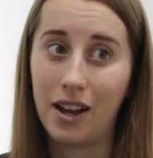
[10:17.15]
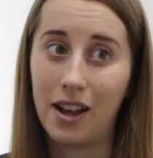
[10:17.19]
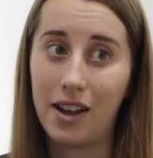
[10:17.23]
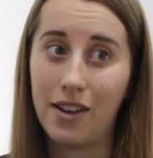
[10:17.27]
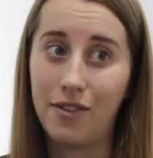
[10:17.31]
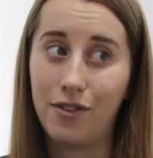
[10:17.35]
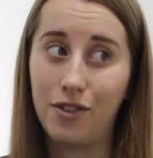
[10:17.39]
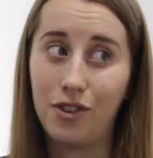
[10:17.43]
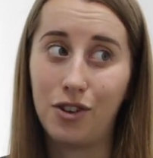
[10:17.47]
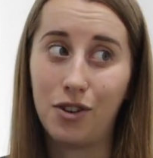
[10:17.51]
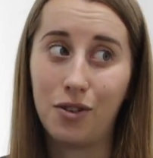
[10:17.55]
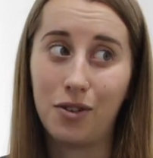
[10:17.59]
I
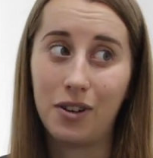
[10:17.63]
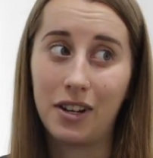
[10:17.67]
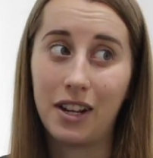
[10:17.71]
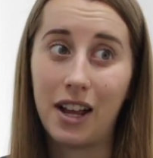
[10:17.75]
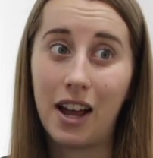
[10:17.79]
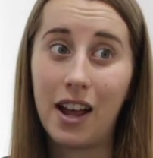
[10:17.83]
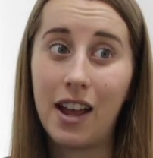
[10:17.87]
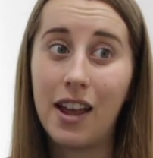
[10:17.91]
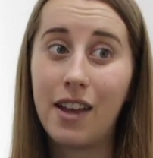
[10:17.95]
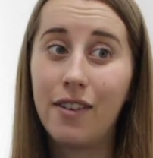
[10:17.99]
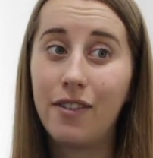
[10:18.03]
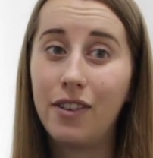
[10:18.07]
have no
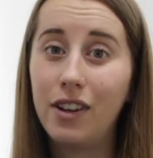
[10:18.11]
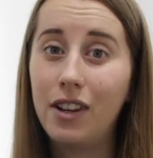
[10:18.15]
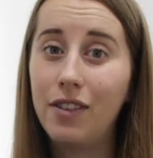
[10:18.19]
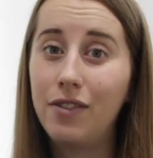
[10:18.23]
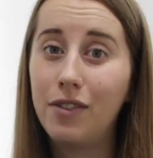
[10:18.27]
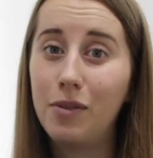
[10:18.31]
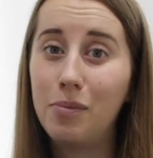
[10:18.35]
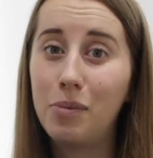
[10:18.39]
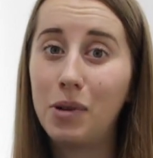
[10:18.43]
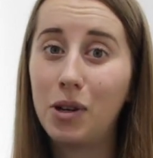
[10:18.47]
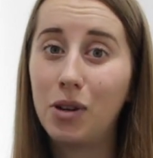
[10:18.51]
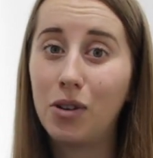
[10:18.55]
idea. I haven't
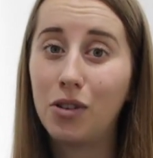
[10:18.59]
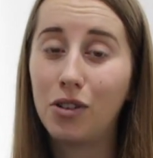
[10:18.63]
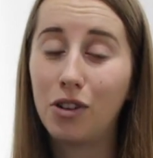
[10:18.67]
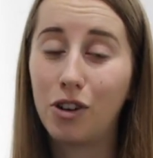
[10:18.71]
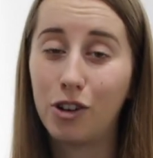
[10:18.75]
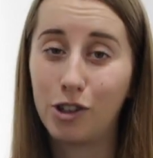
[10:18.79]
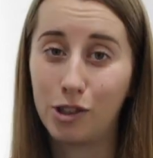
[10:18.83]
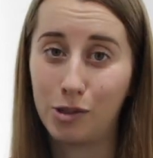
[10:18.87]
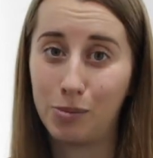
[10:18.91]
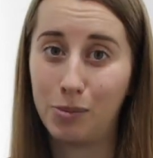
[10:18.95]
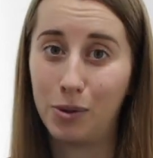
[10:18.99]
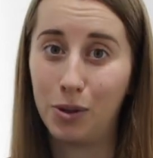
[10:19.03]
even been on a
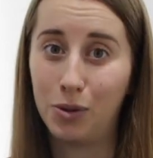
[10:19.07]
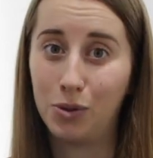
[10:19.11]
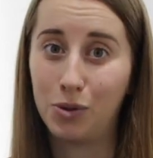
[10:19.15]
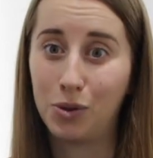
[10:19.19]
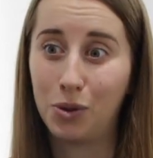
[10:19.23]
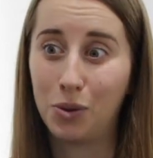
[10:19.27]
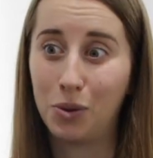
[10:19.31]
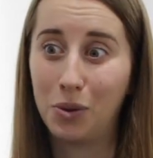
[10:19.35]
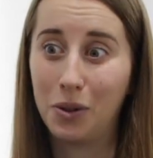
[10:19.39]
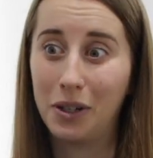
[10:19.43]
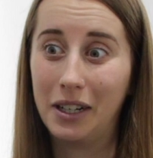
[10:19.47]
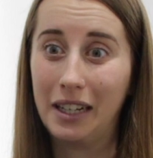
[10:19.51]
hospital
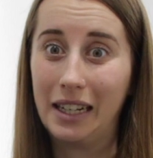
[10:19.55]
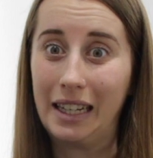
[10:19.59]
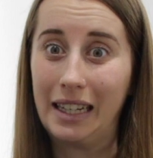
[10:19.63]
tour.